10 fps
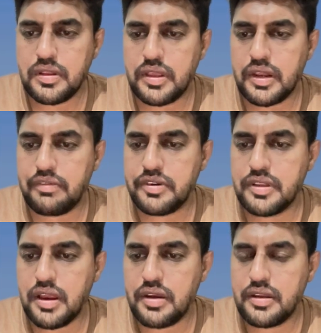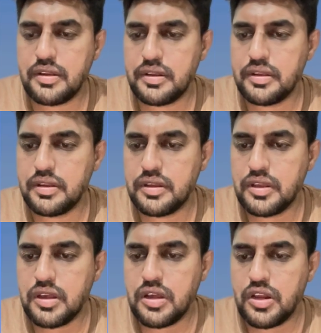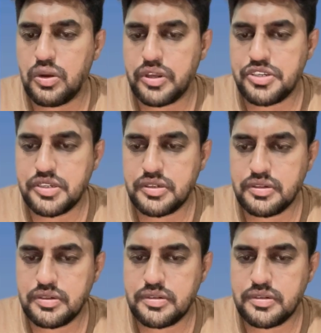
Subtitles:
Then after that, location,